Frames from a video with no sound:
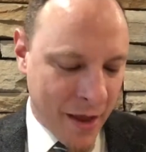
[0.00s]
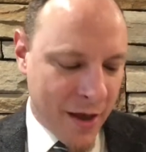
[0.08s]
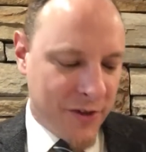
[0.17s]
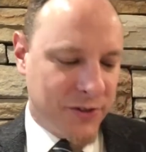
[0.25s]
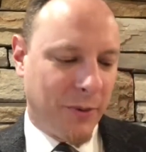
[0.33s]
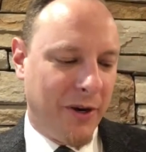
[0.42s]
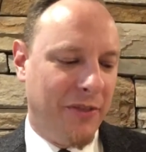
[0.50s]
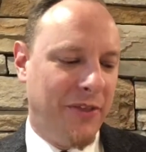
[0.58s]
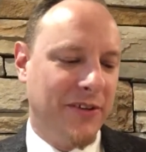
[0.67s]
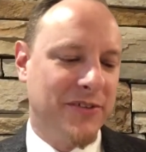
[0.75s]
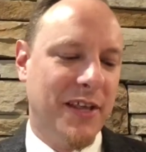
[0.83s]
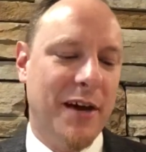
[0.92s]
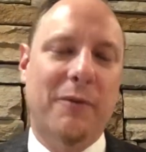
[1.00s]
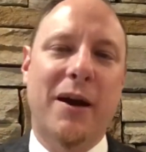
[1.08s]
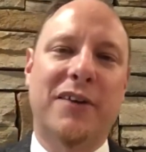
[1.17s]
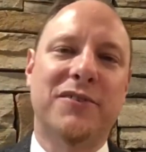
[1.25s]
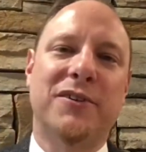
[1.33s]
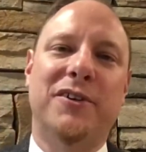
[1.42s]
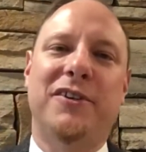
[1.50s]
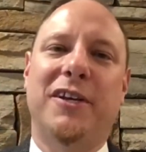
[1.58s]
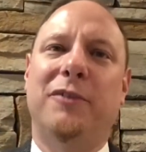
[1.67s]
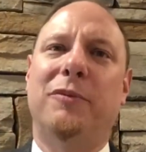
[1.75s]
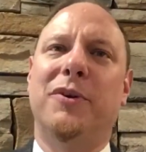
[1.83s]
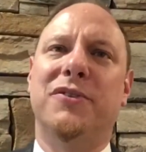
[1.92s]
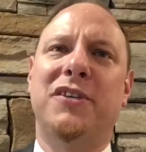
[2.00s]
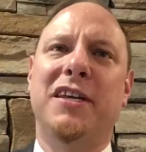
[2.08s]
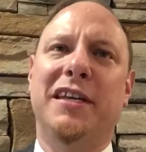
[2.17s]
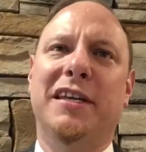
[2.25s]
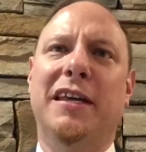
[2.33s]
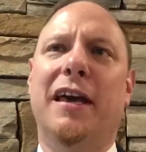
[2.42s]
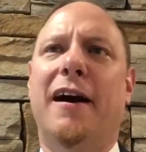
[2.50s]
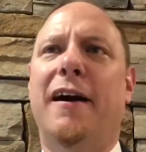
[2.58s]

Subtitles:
So one of the things that Wexler did was he